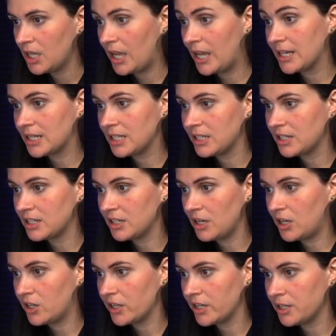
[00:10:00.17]
and click on
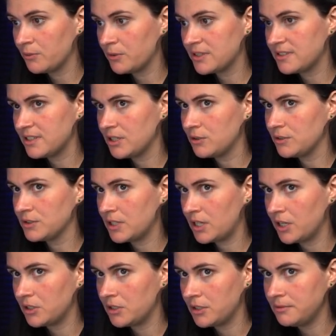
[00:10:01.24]
Login with single
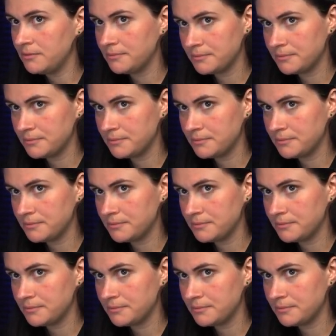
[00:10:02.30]
sign-on.